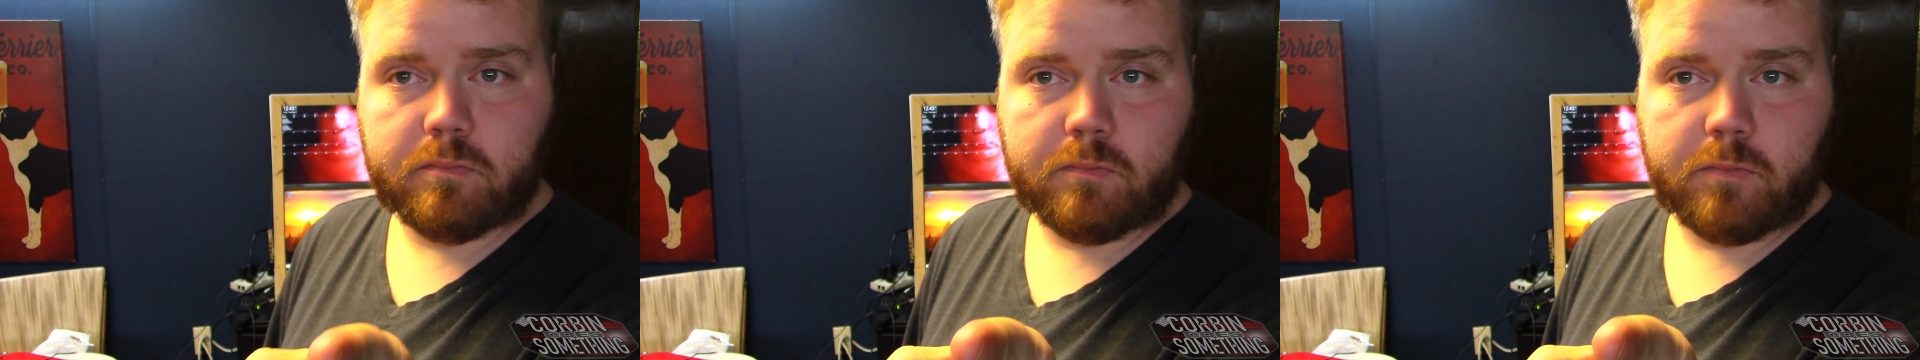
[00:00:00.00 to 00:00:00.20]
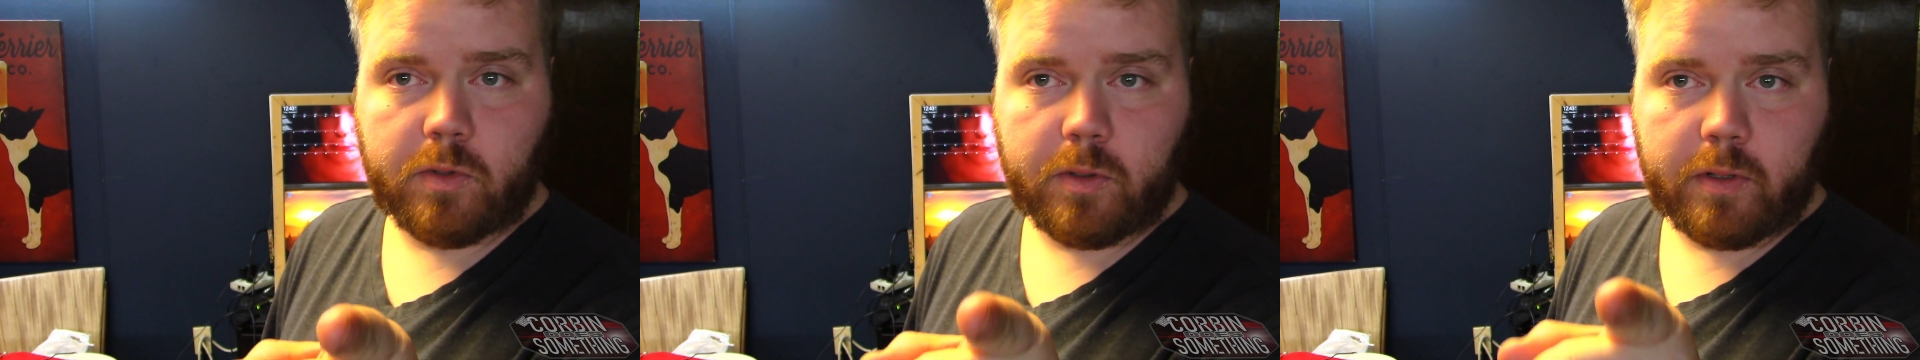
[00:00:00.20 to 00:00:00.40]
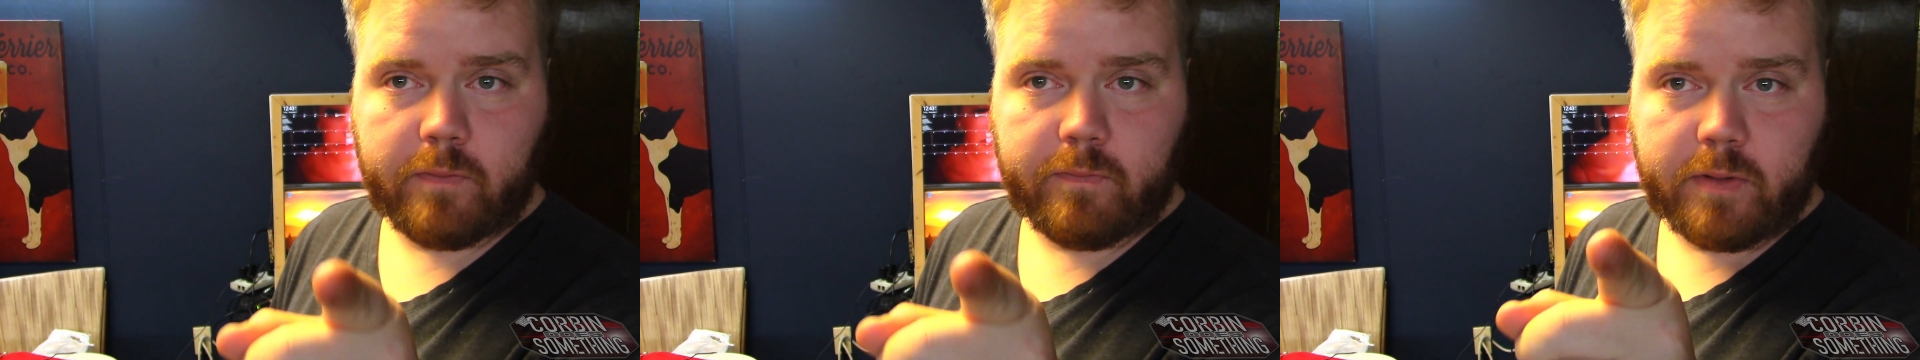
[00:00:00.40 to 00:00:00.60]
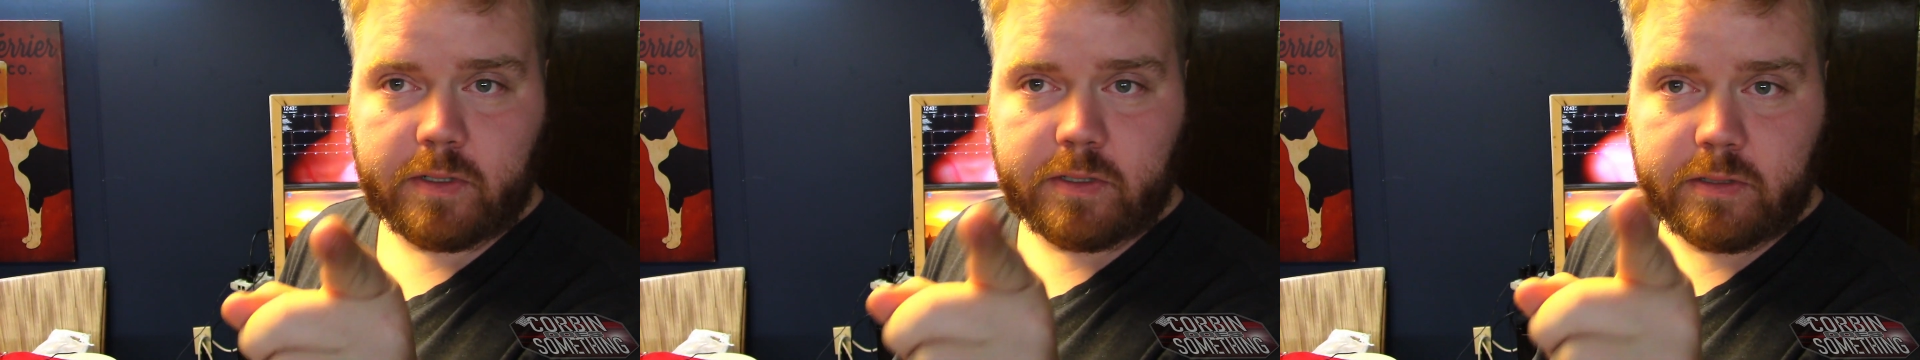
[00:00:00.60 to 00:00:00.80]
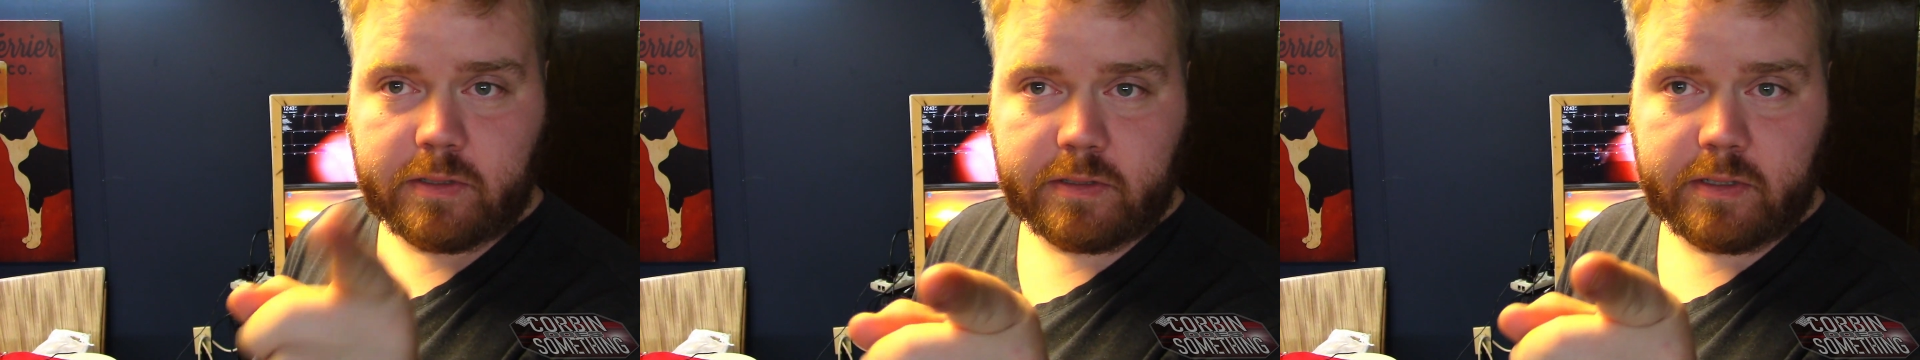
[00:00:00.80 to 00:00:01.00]
we're gonna
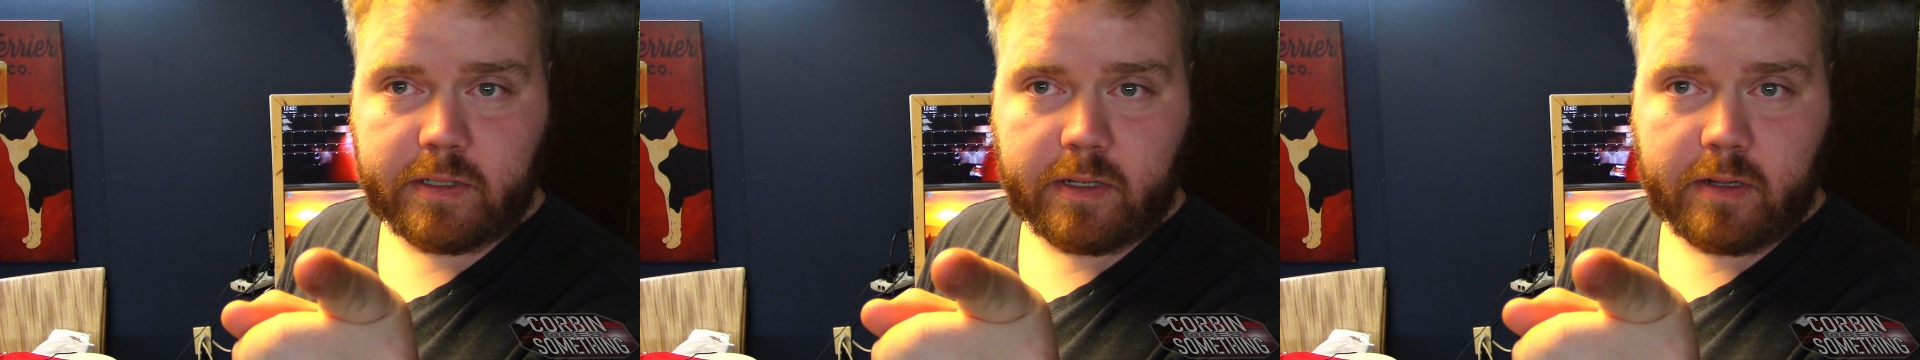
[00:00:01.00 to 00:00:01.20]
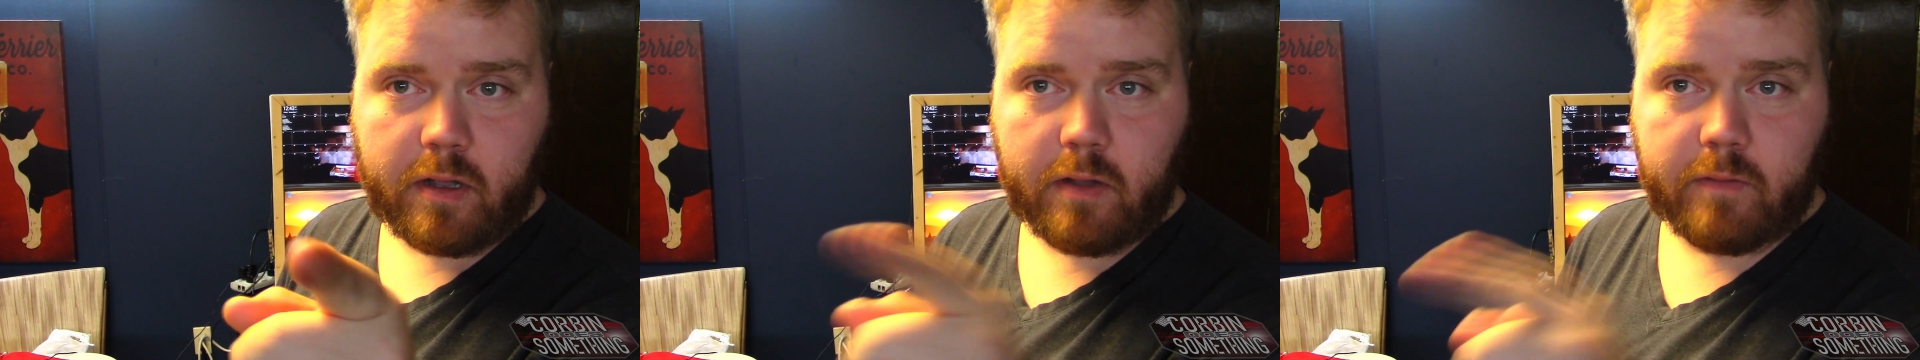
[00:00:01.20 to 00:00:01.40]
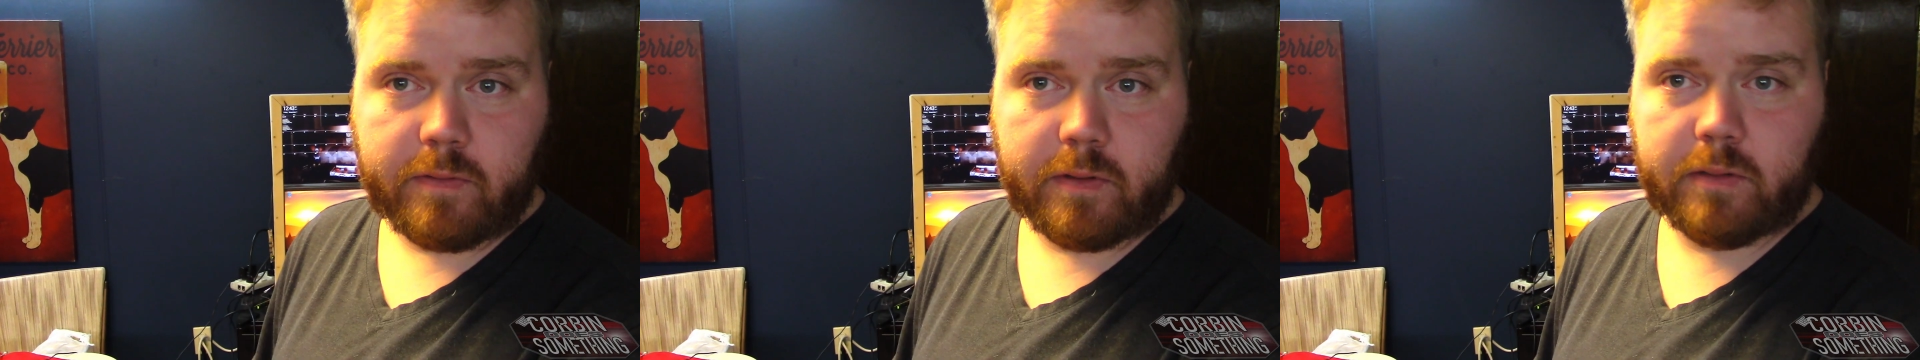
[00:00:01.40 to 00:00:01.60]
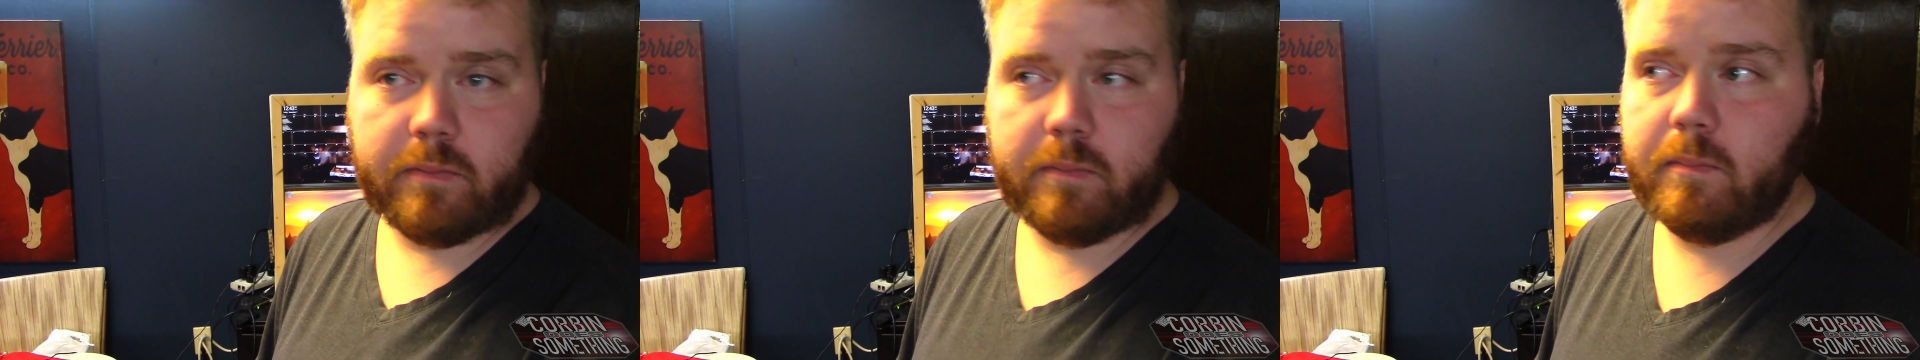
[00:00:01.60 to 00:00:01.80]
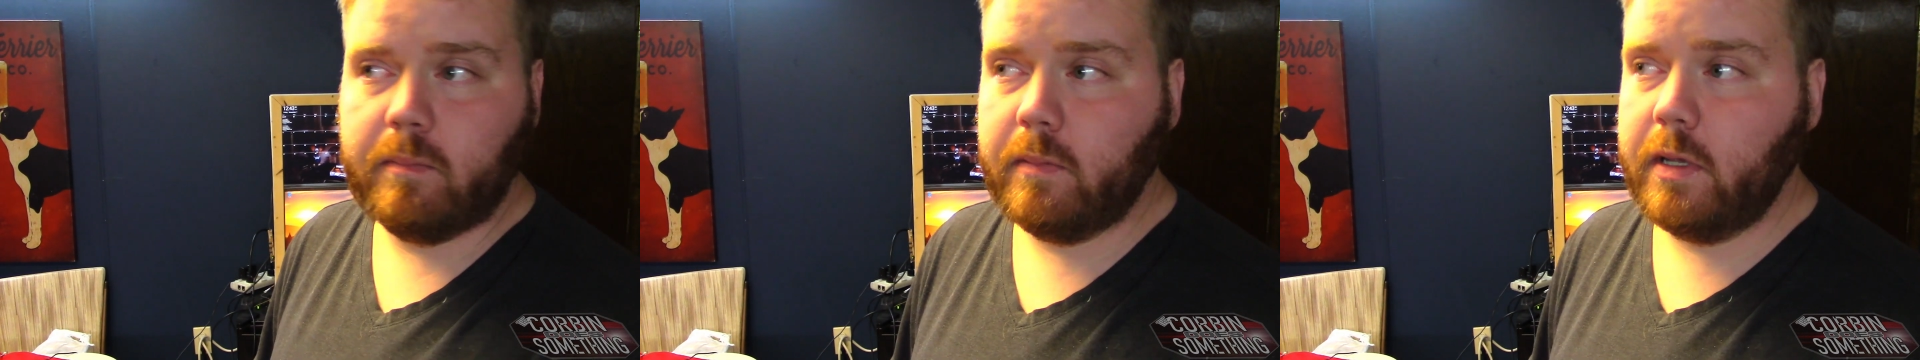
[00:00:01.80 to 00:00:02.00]
finish this thing off and,
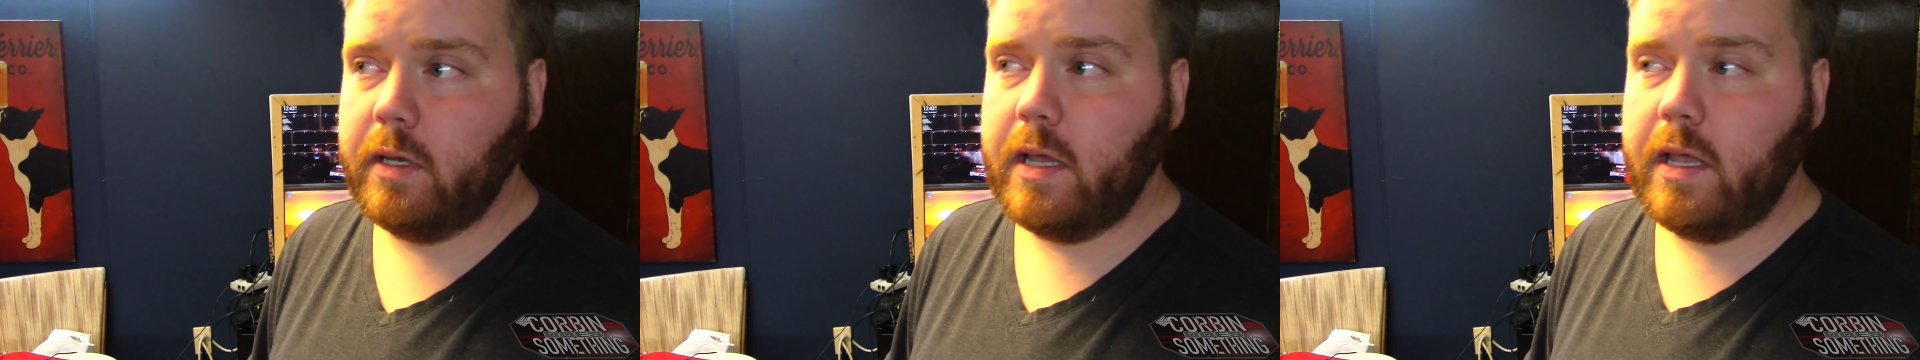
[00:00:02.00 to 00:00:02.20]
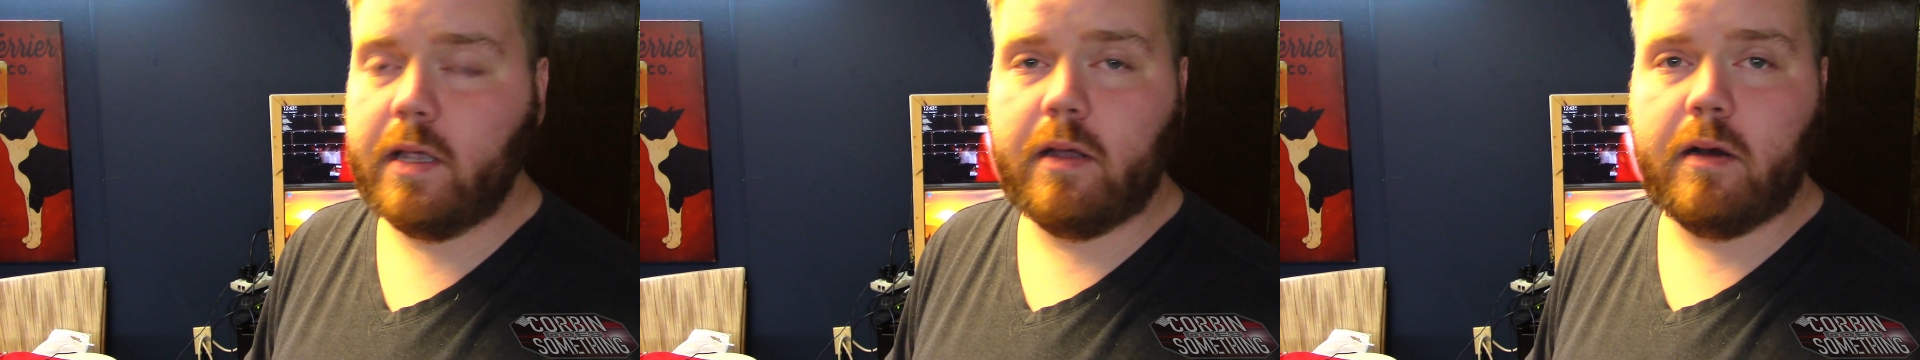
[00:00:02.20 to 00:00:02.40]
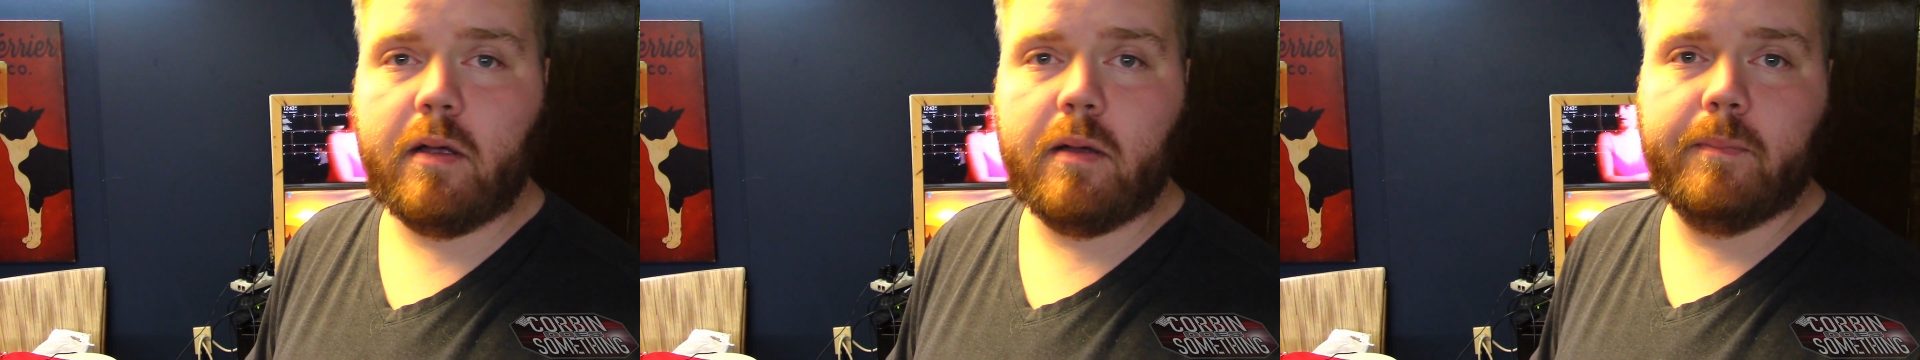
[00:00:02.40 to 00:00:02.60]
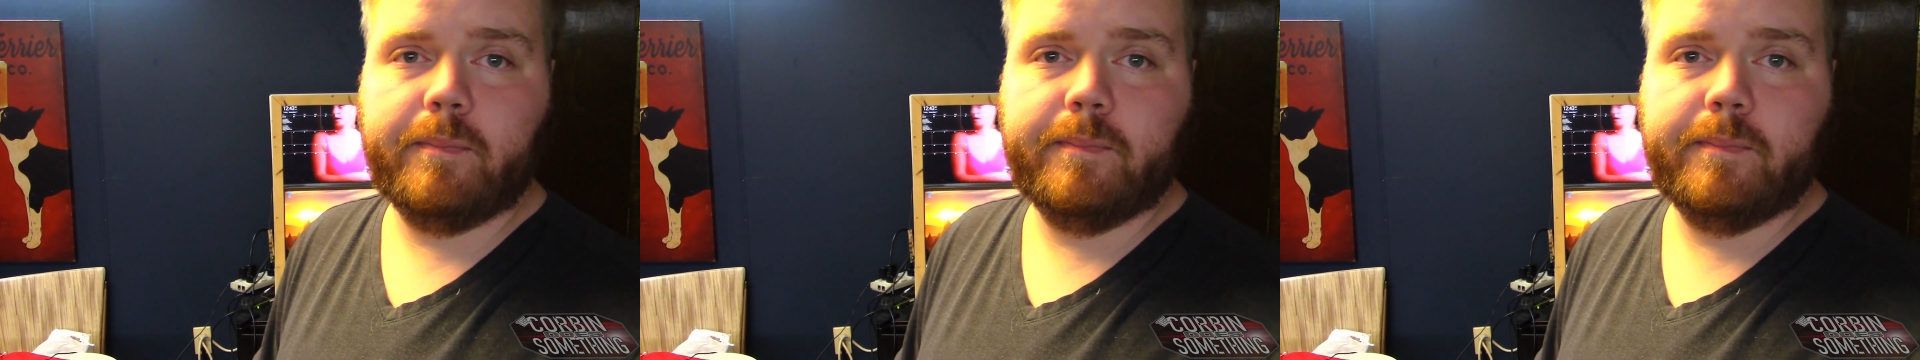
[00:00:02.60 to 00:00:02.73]
and hang it up